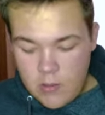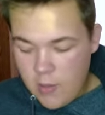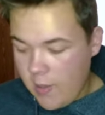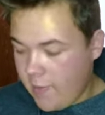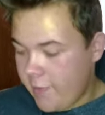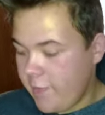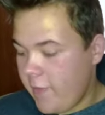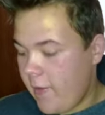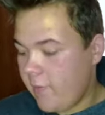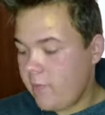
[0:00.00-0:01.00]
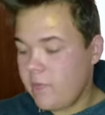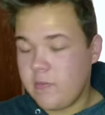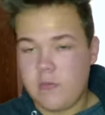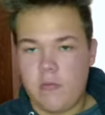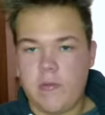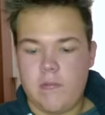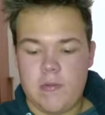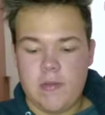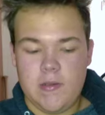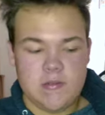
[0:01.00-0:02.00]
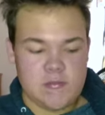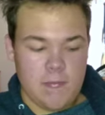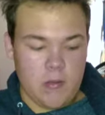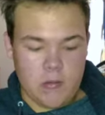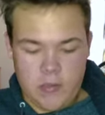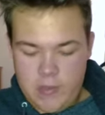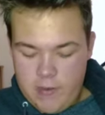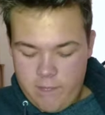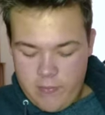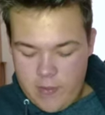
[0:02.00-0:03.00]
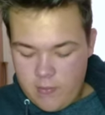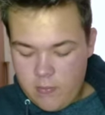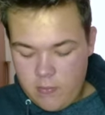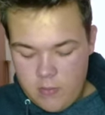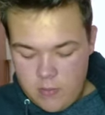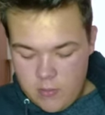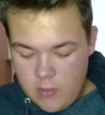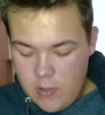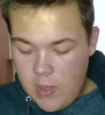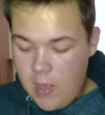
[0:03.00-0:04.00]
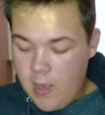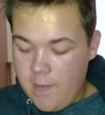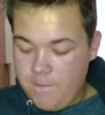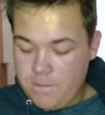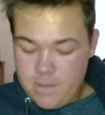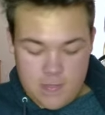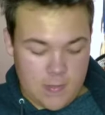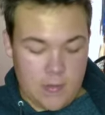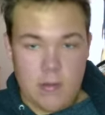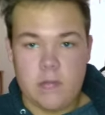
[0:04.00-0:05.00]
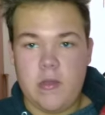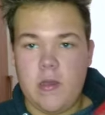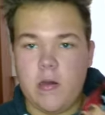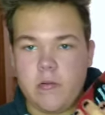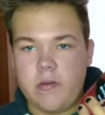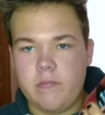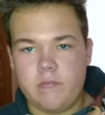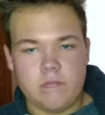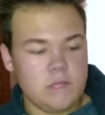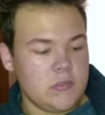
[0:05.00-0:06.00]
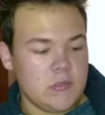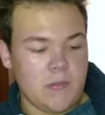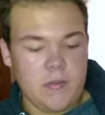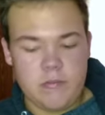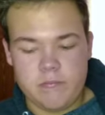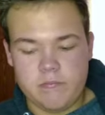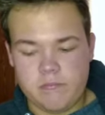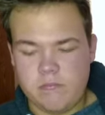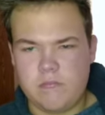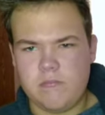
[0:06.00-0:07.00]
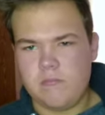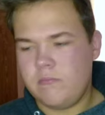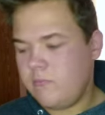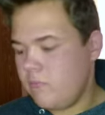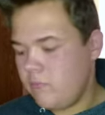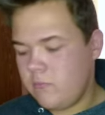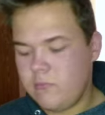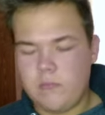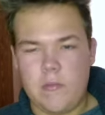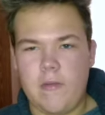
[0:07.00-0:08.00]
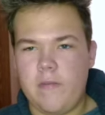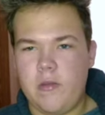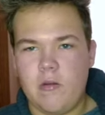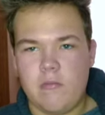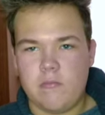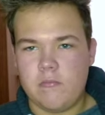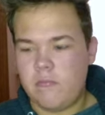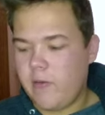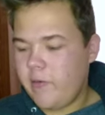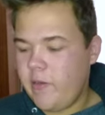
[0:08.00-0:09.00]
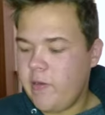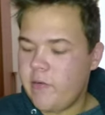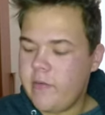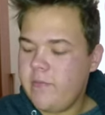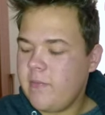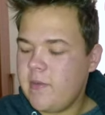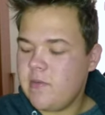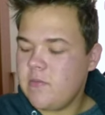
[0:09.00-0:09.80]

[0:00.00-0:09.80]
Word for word: another thing, going with the smell good and everything. Um, deodorant, which I mean, if you don't wear deodorant, that,